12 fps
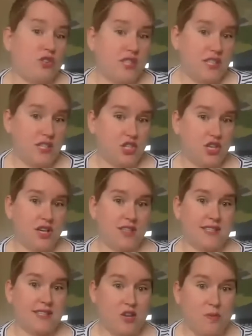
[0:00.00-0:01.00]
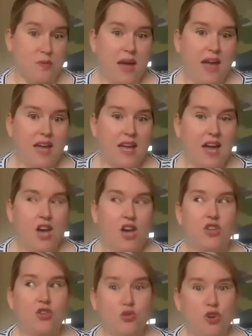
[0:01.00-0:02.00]
t-shirt, say you make,
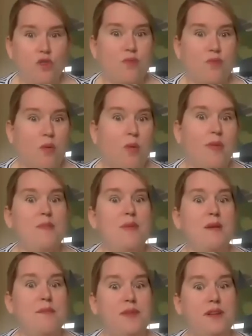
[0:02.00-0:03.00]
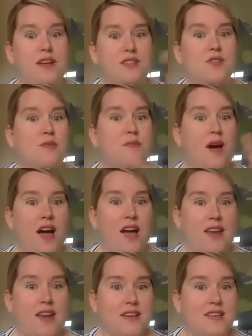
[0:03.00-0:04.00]
you could probably be plus or
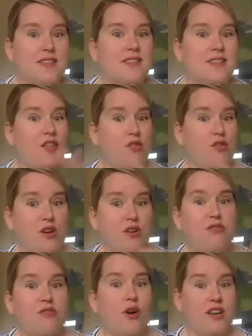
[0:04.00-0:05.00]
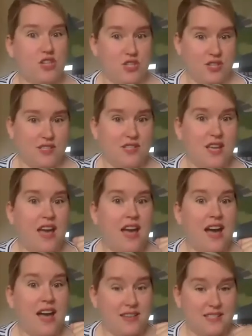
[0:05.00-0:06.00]
minus like 3 or 4 inches
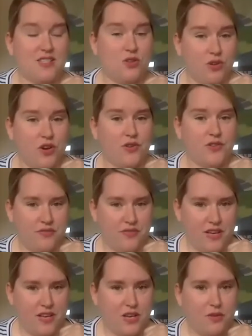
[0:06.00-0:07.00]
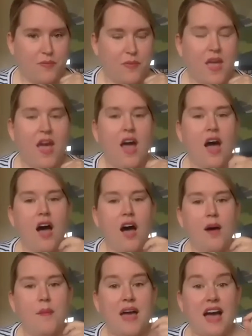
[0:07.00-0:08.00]
and it's still going to fit you.
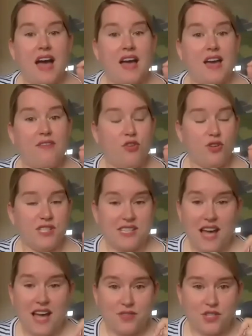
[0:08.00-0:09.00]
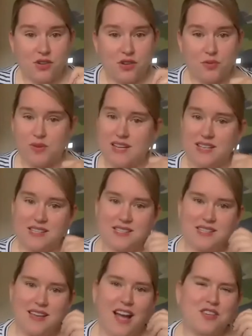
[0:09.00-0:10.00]
If you're scared of sewing with
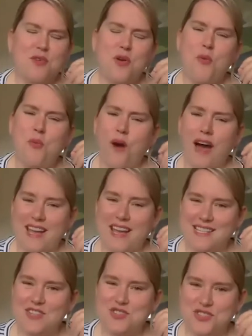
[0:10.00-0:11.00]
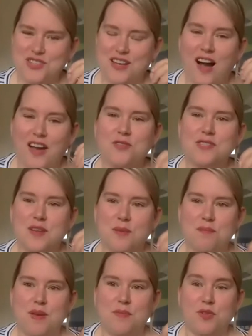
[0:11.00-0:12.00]
knits, I don't know why. It's interesting. I know some
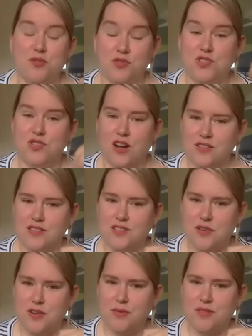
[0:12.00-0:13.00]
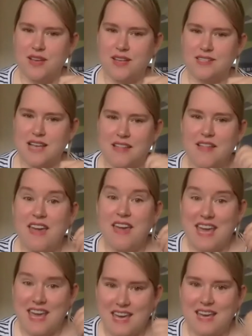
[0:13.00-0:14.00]
people who started sewing with knits and then they
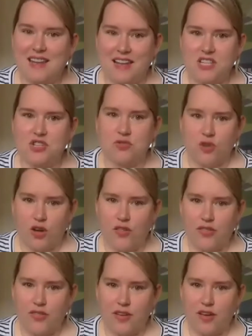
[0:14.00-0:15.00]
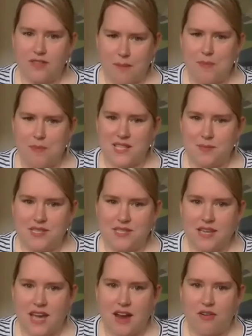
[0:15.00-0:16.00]
hear later on that they're meant to be
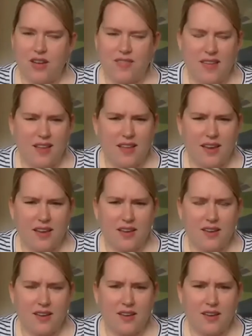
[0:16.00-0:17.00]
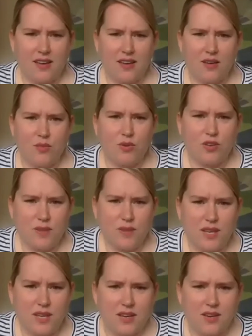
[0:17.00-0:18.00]
scary and they're like, what do you
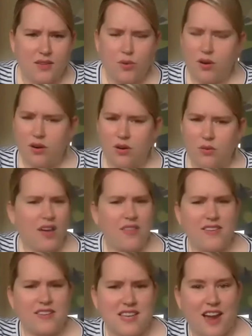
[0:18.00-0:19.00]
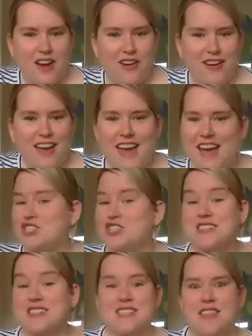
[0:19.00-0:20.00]
mean? Why are they scary? It's
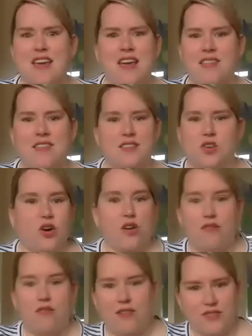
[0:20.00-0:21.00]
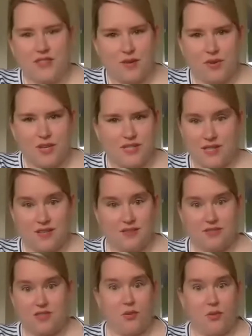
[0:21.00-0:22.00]
just this thing that's gone around for some reason that
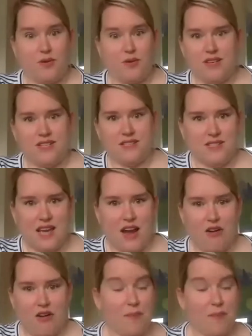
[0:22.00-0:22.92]
sewing with knits is scary.